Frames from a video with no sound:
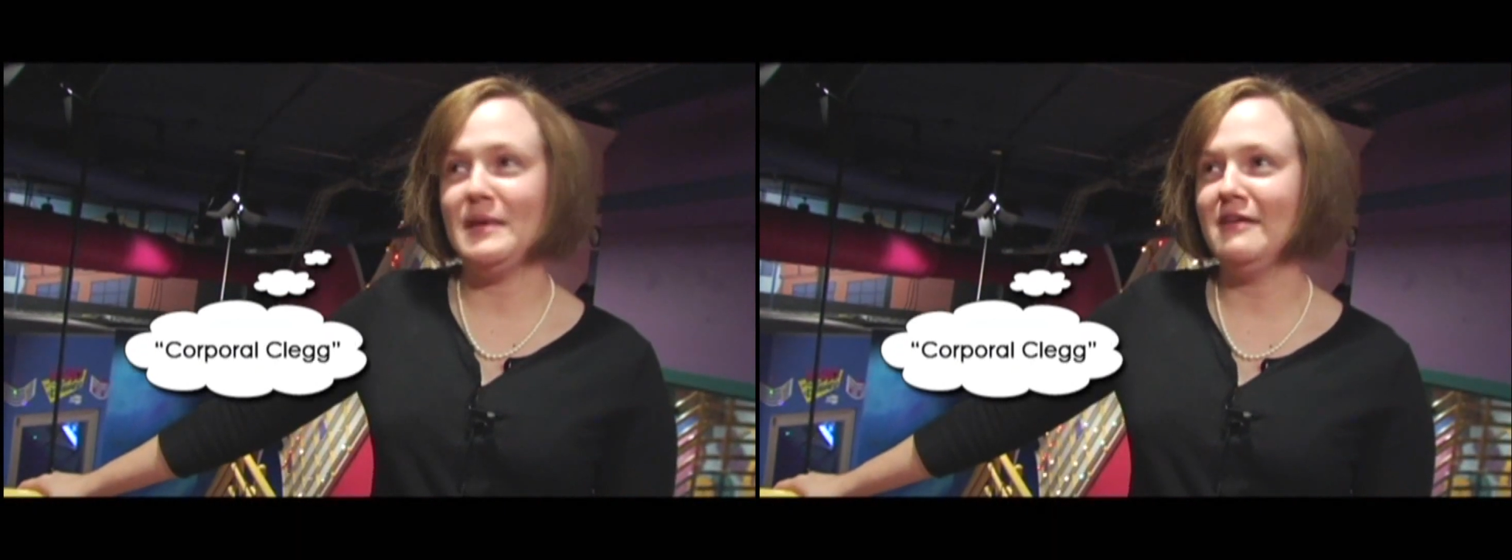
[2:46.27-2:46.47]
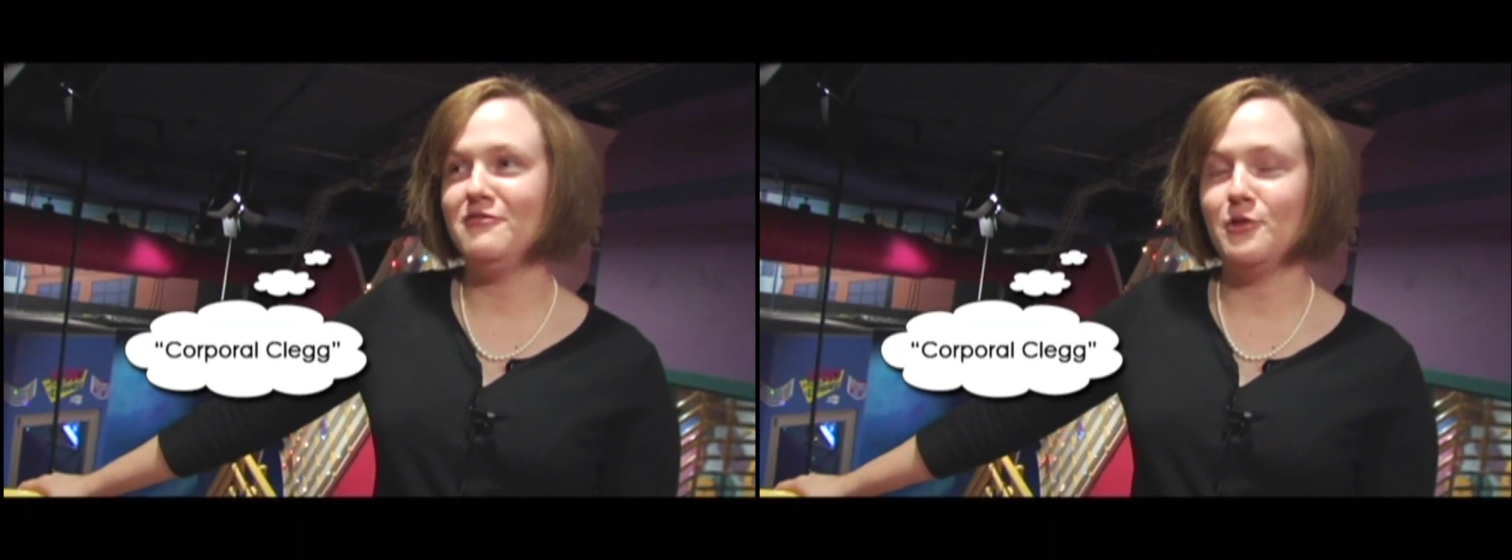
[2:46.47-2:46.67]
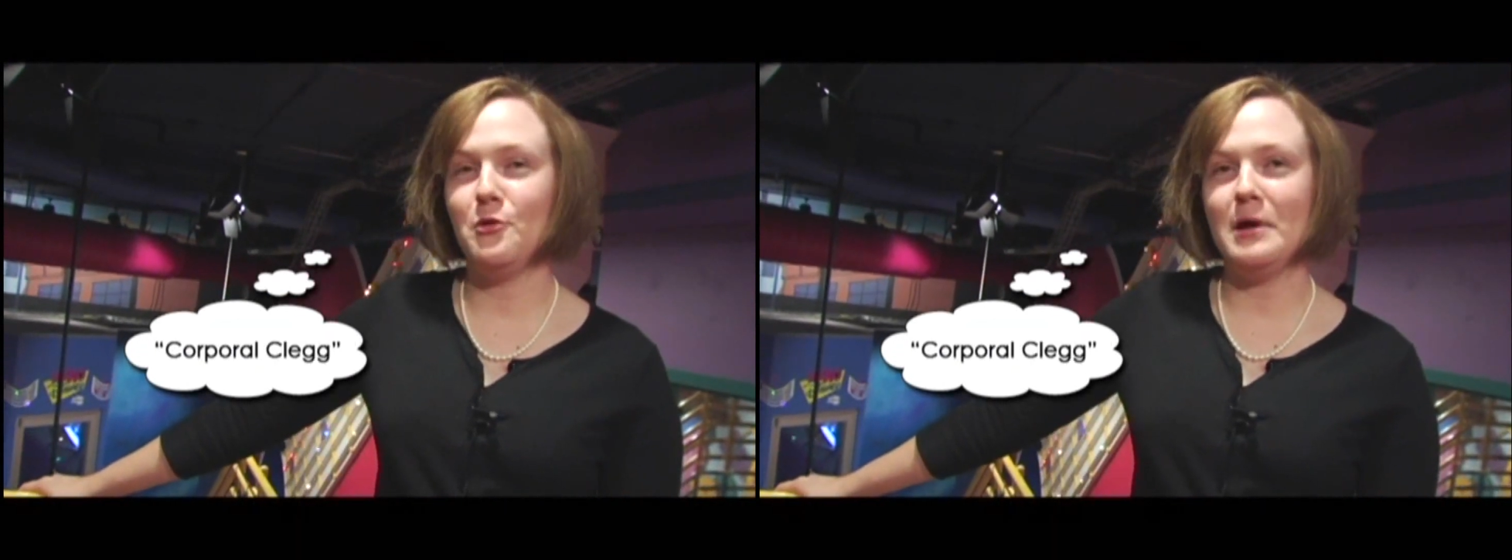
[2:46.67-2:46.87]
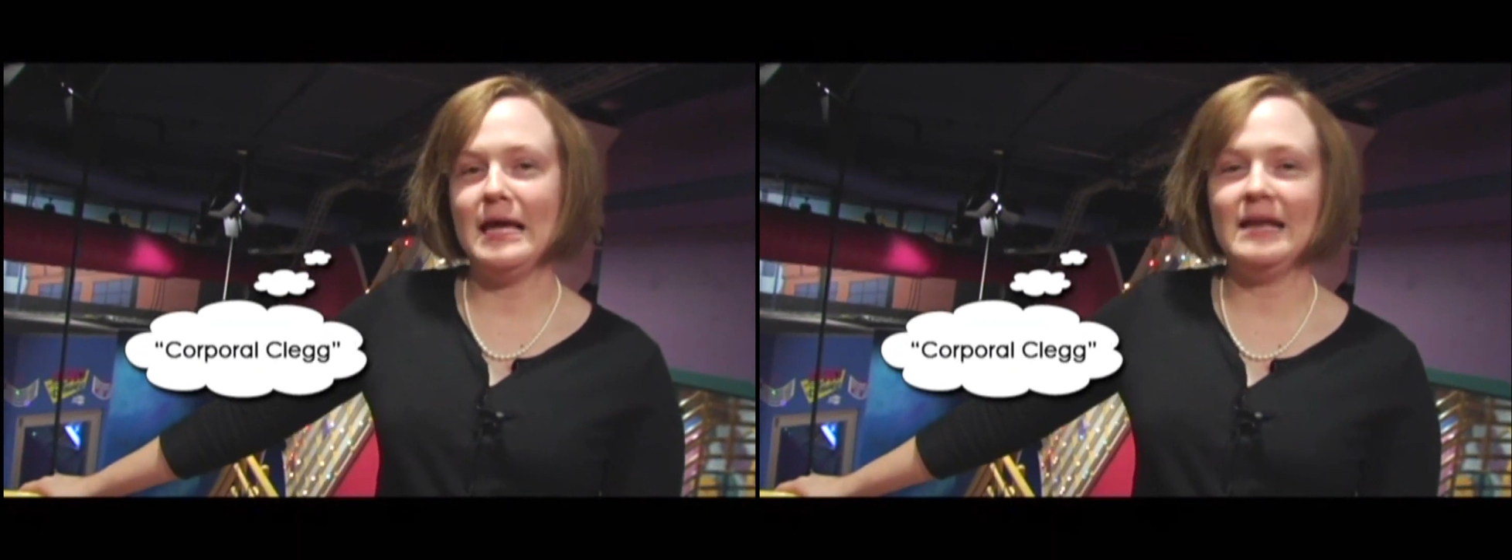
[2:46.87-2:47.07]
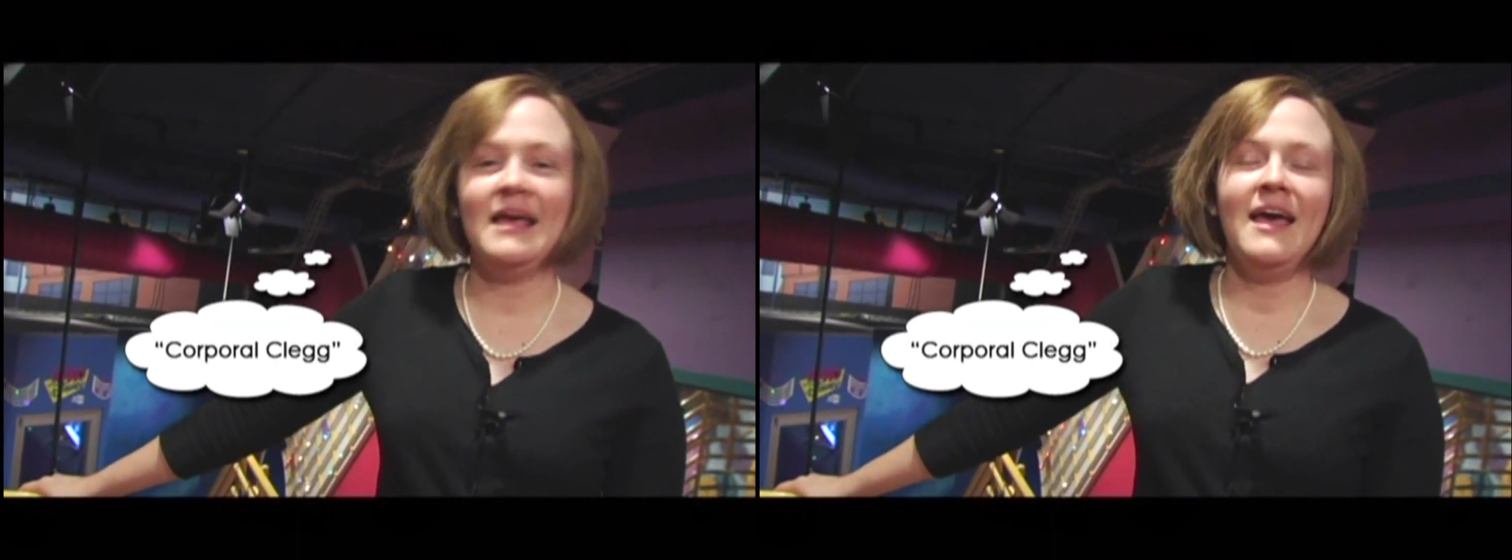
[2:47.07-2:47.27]
Pink
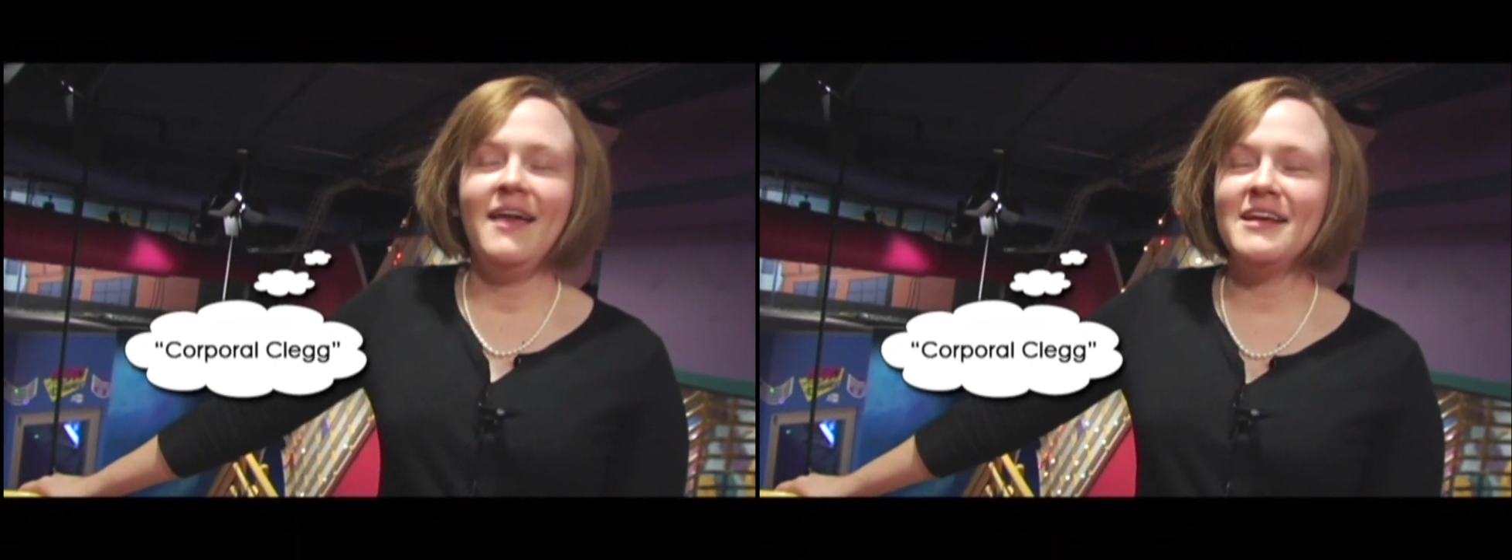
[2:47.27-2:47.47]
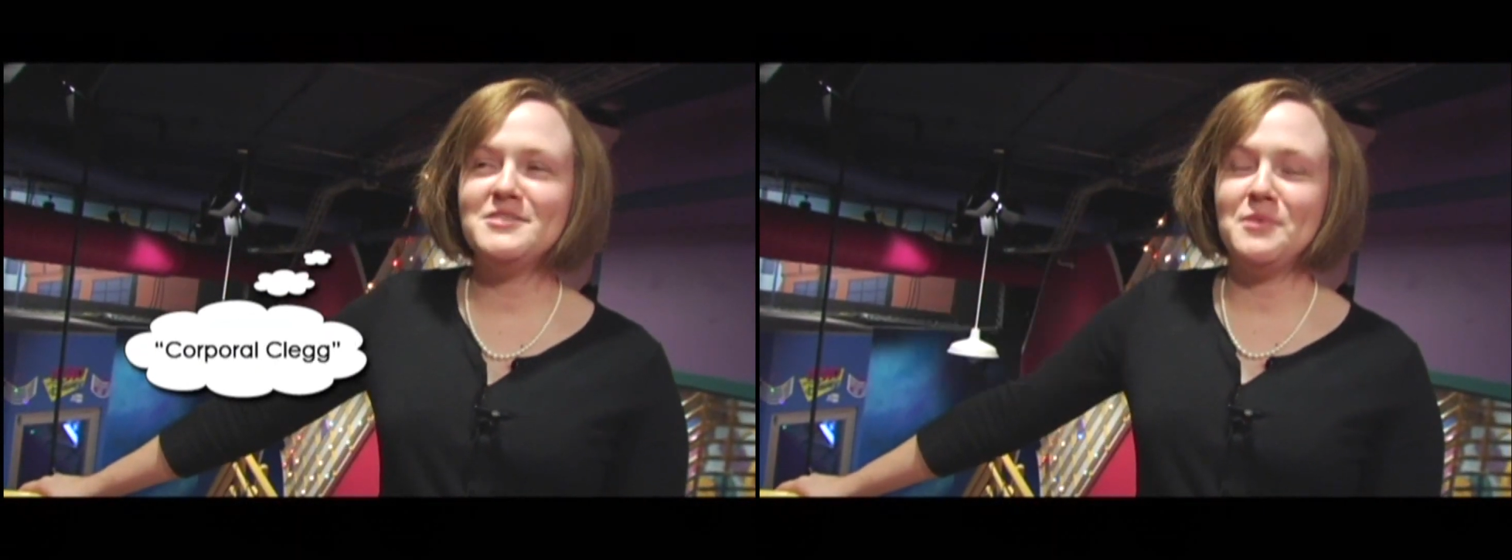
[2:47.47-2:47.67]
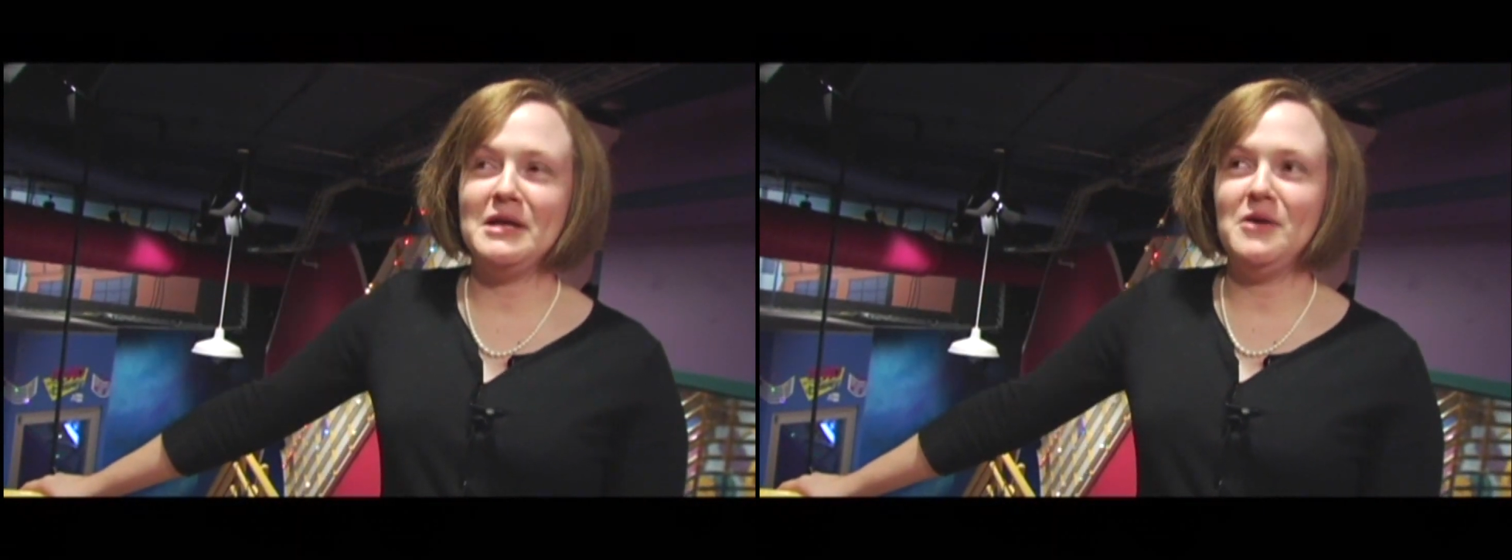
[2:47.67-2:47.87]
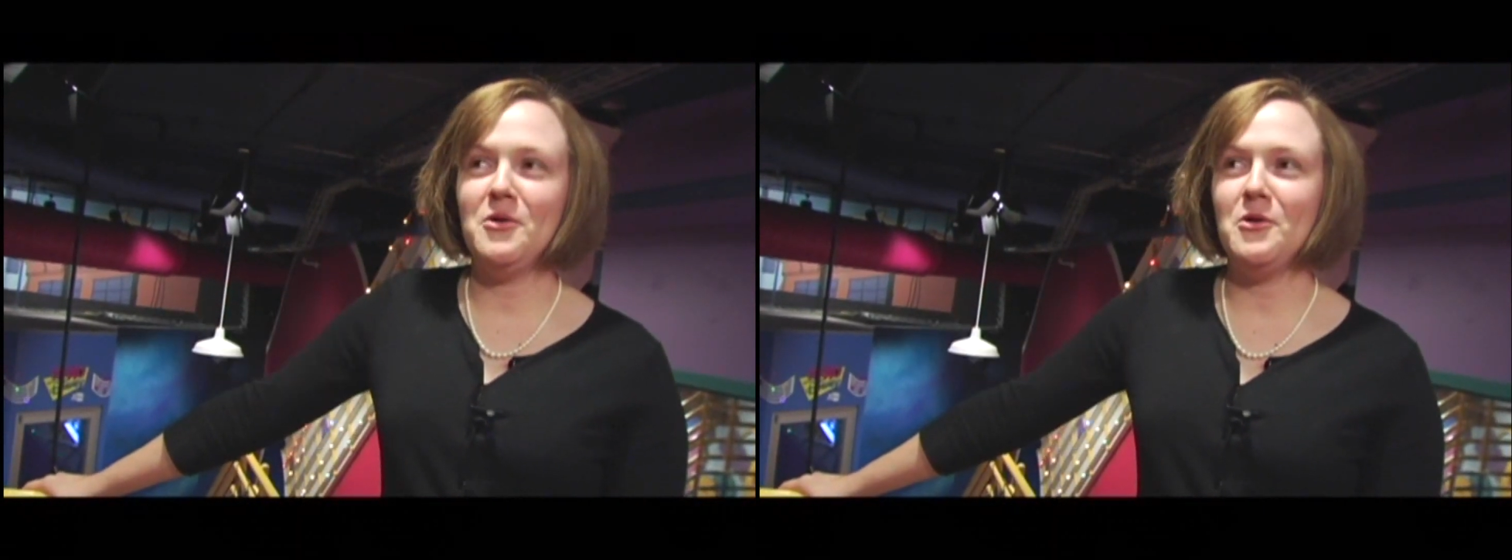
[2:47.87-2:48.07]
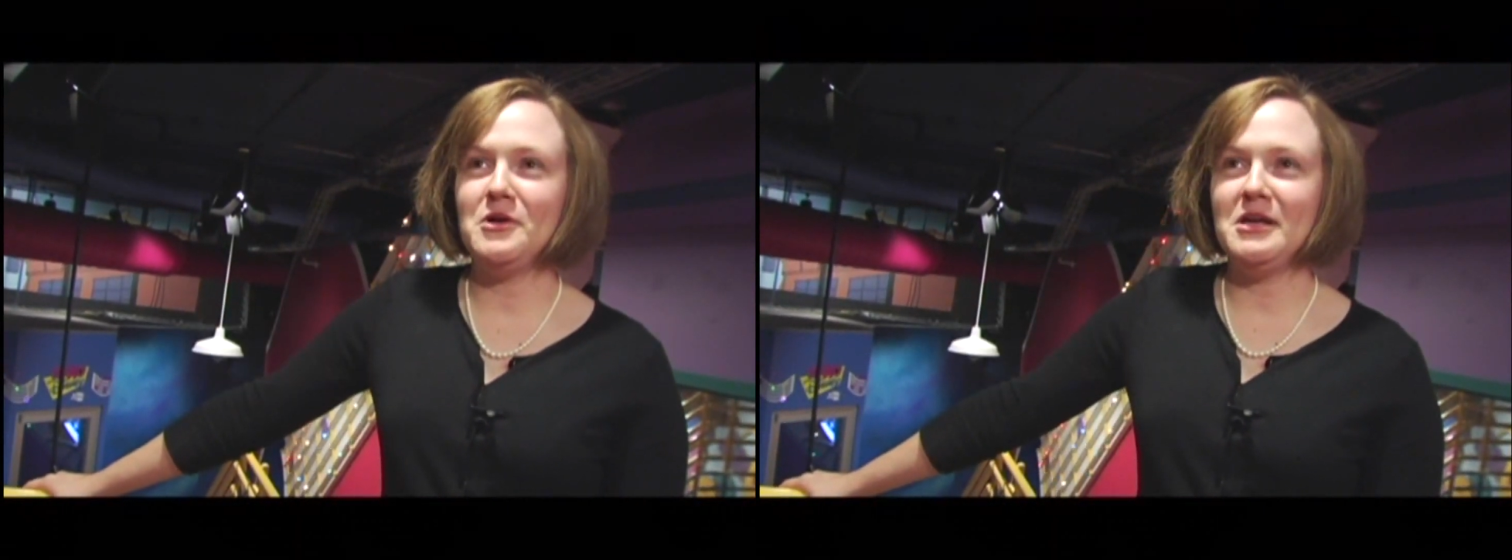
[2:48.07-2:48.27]
Floyd, and that's pretty
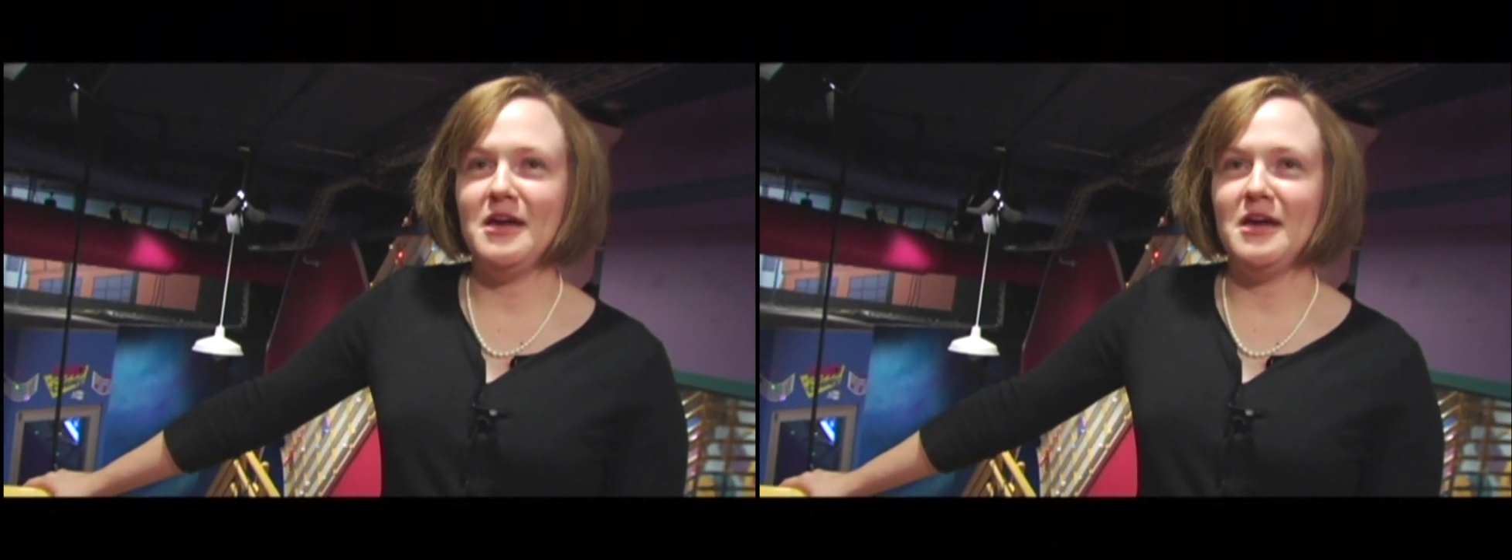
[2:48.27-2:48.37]
cool.